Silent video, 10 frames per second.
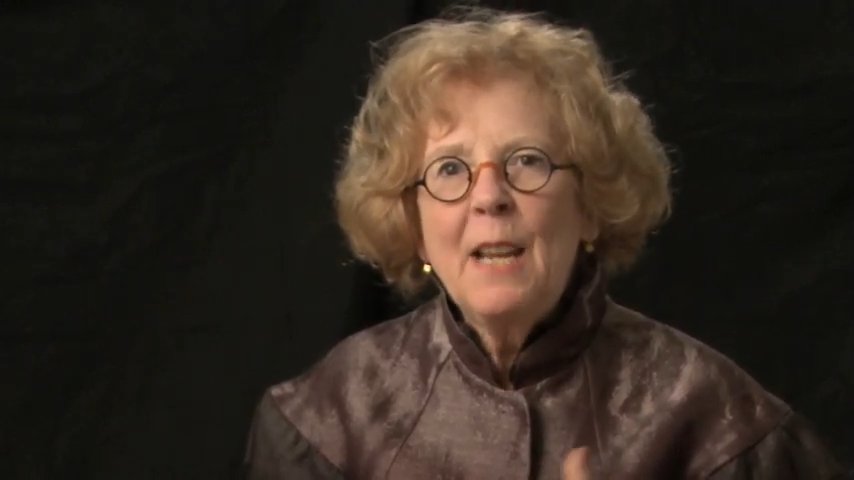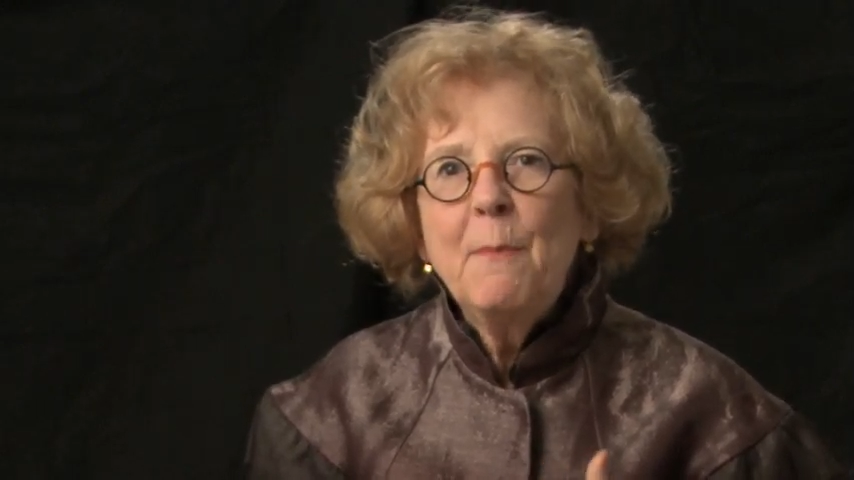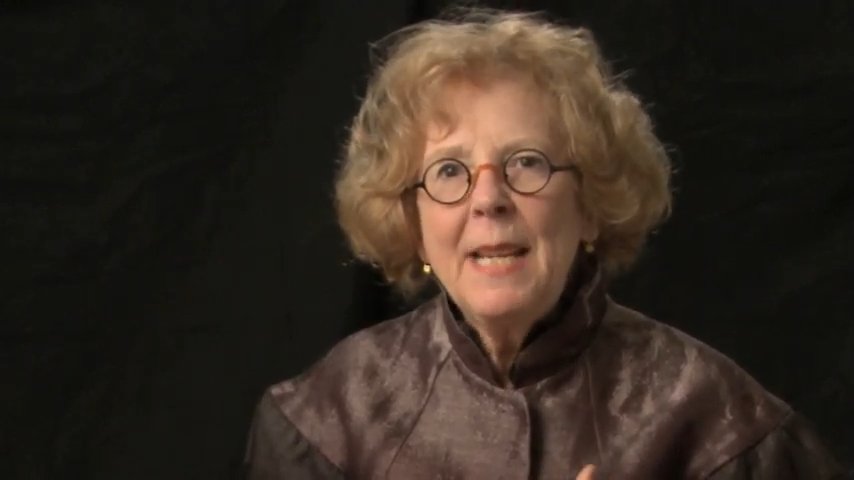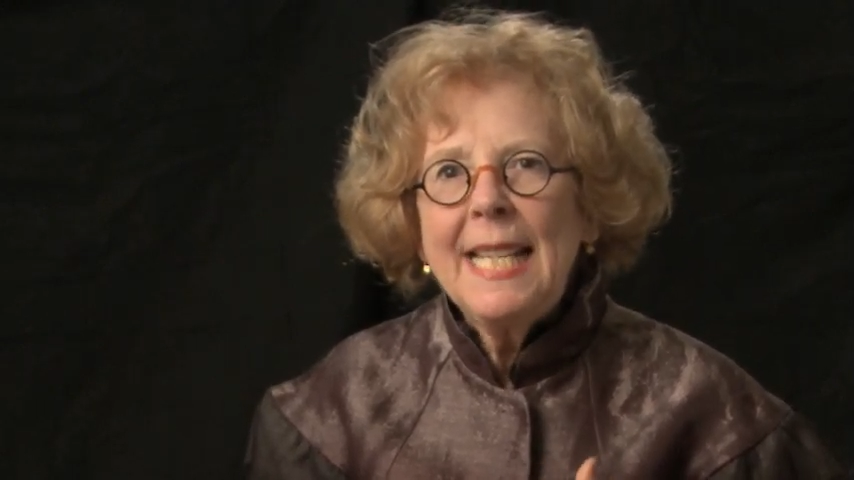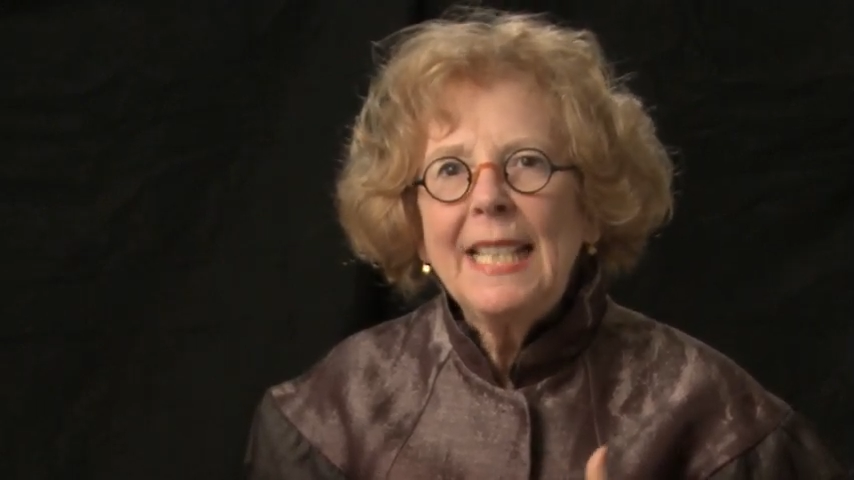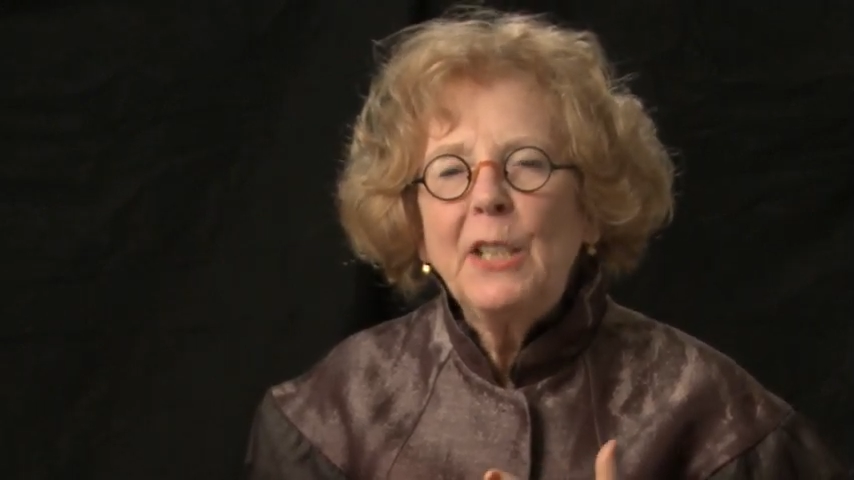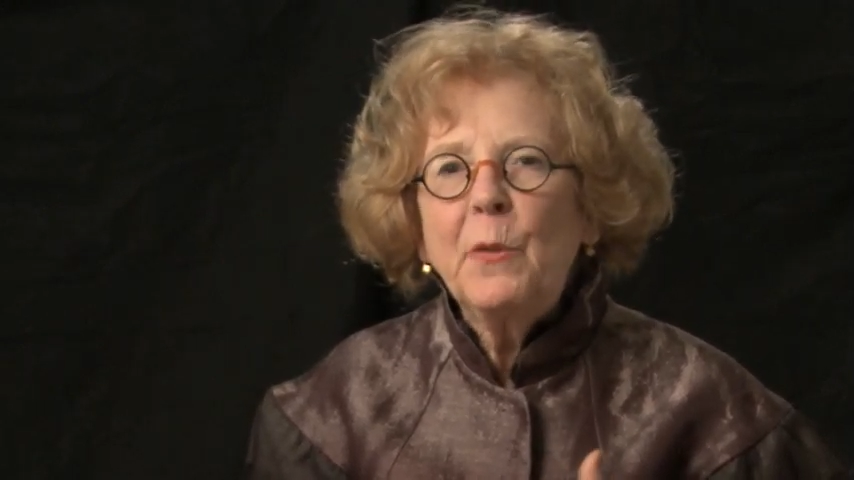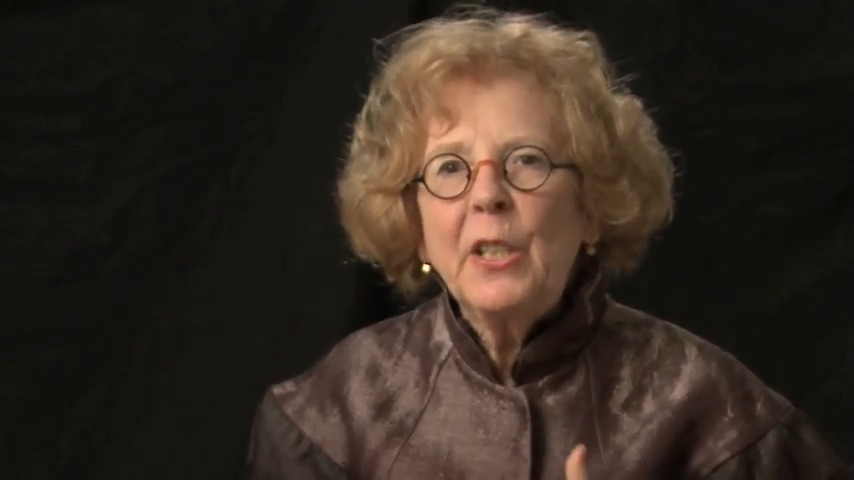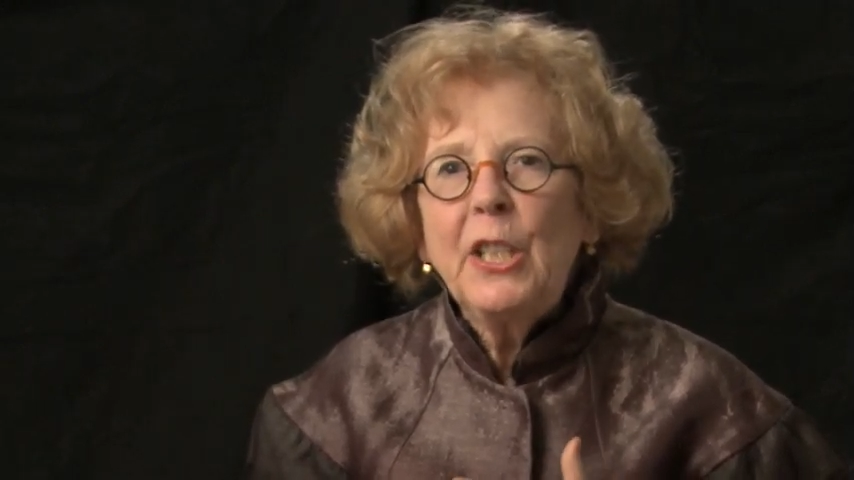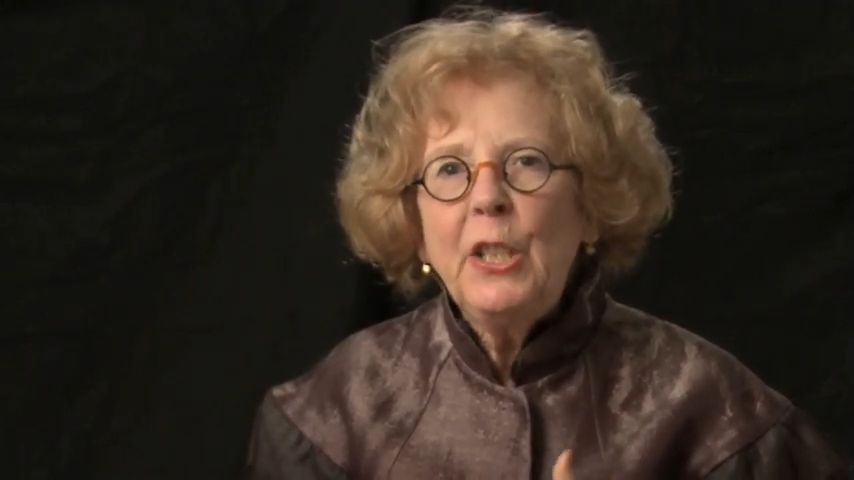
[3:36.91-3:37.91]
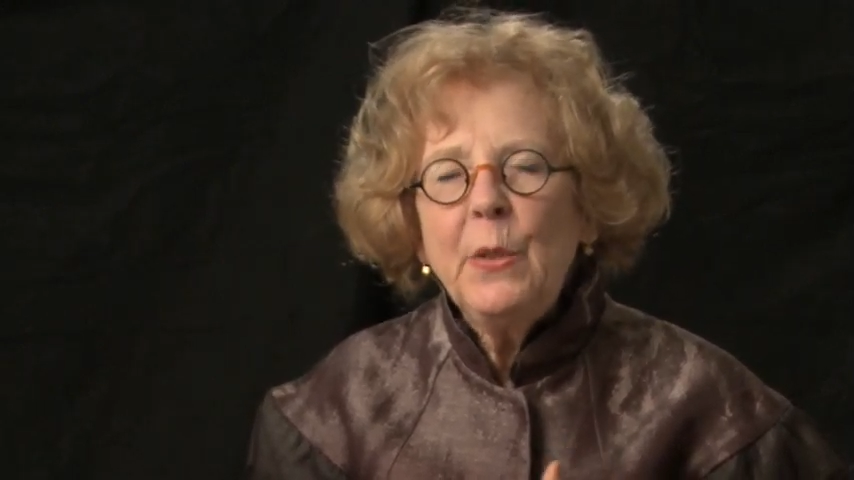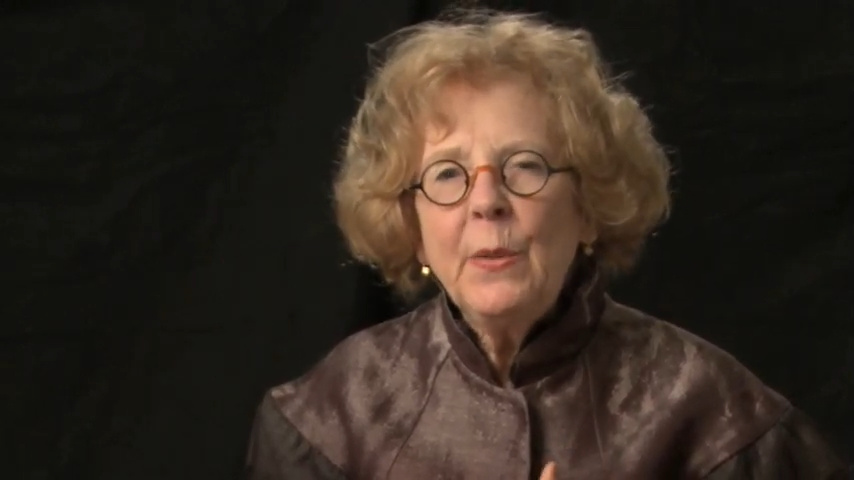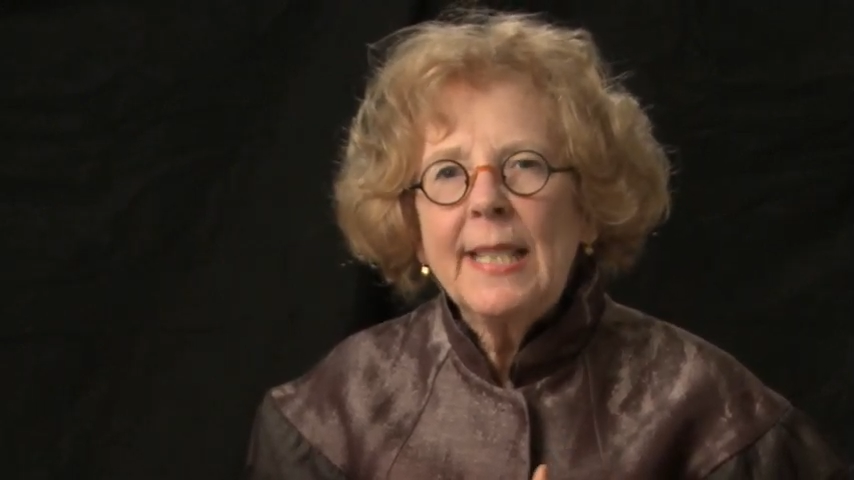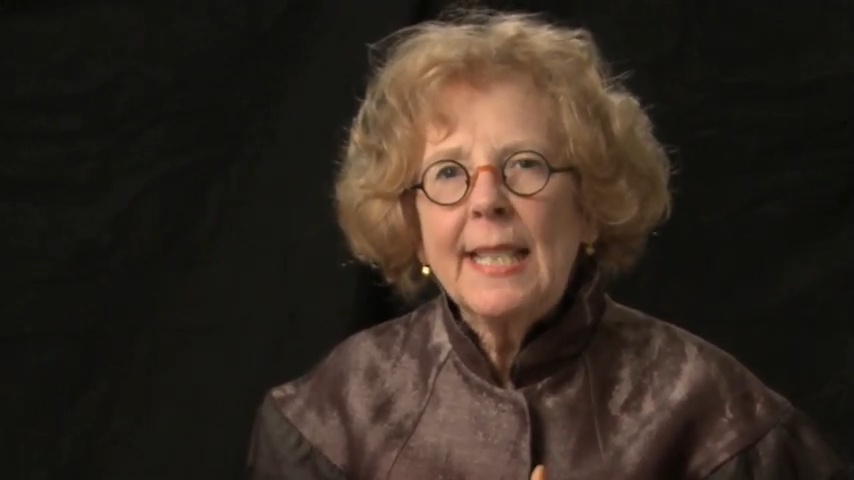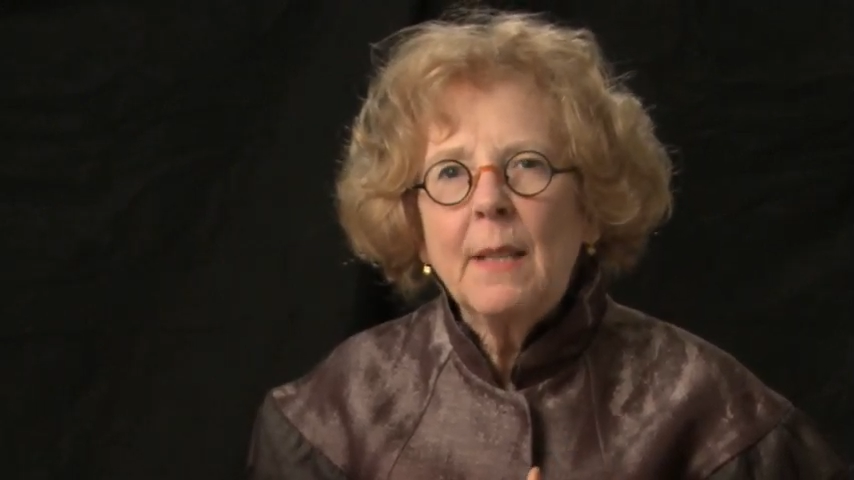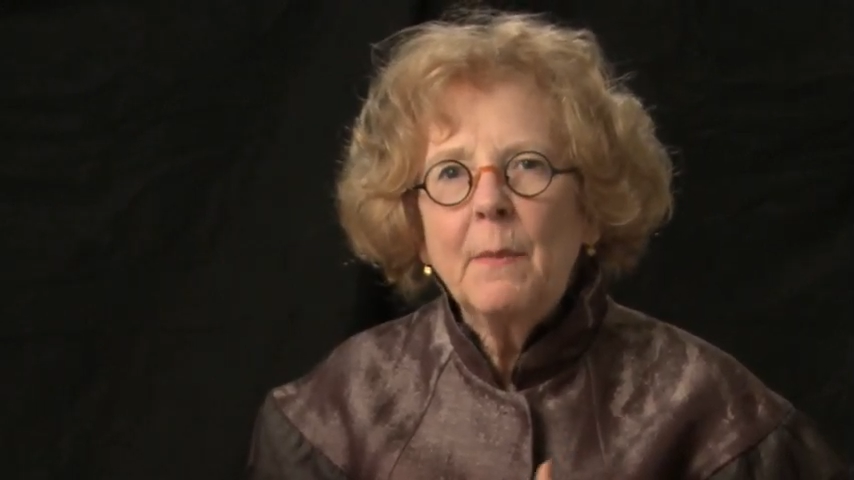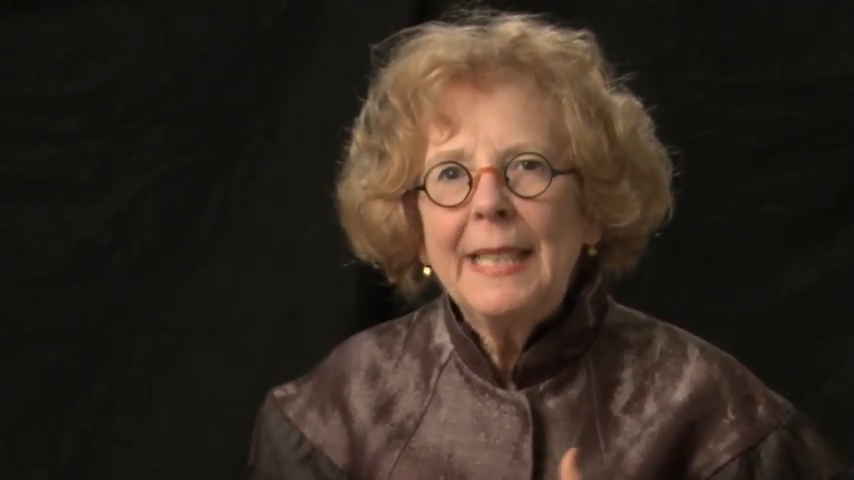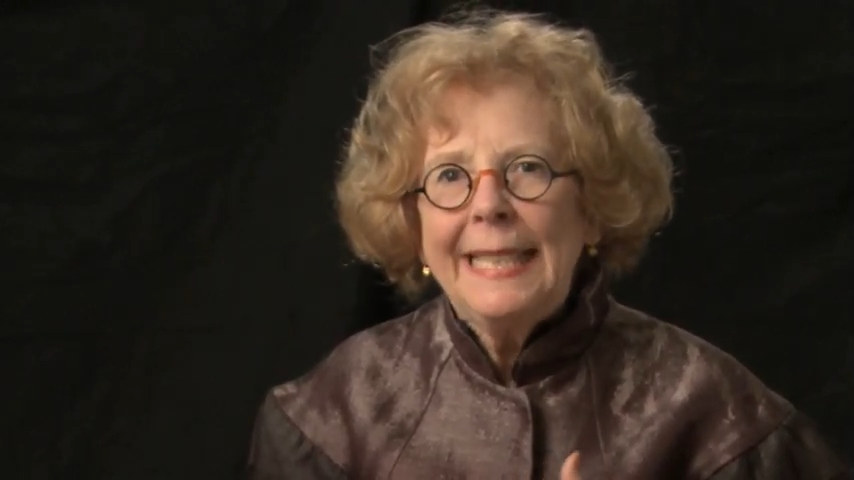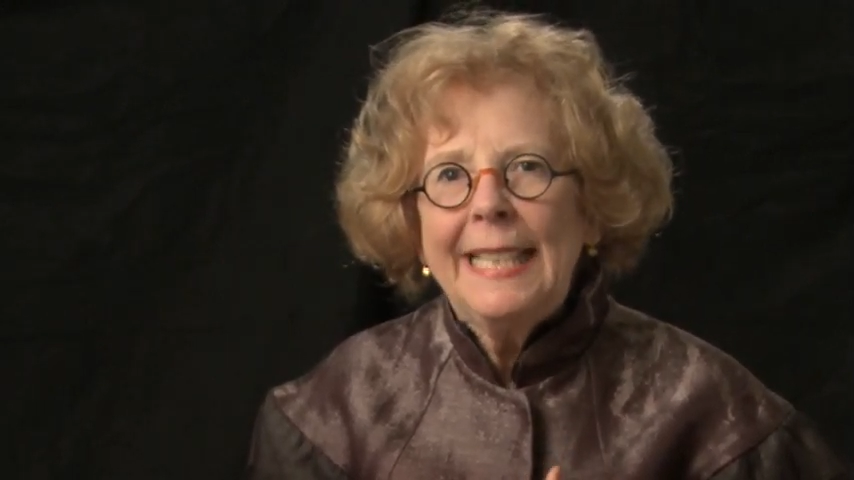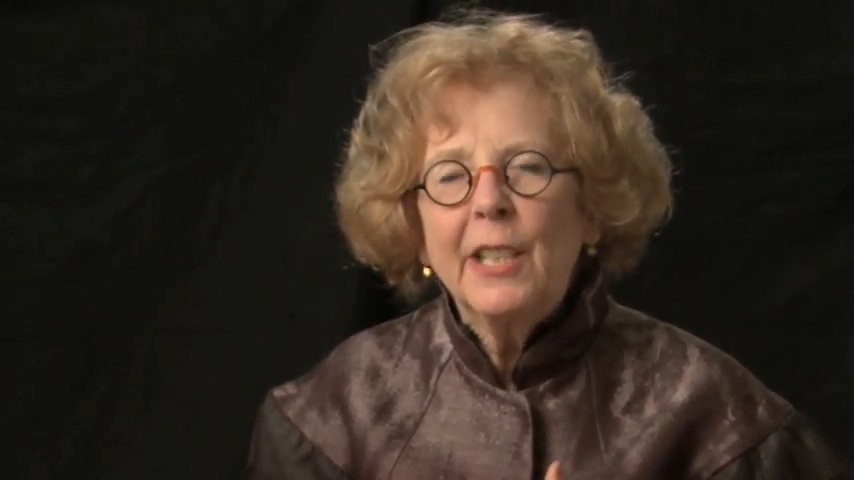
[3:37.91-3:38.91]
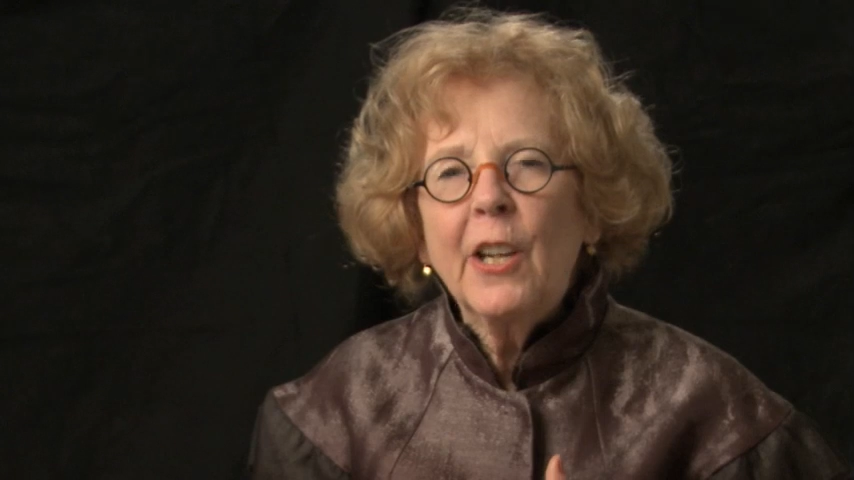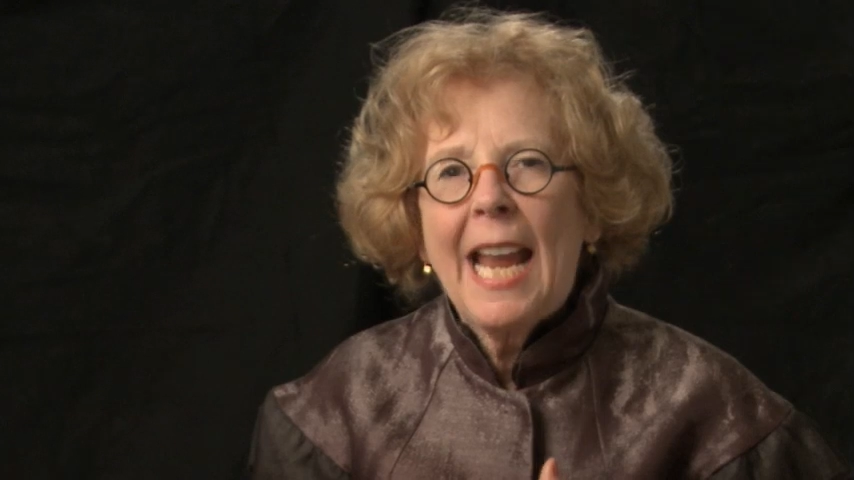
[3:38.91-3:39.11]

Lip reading: meaning you could use them year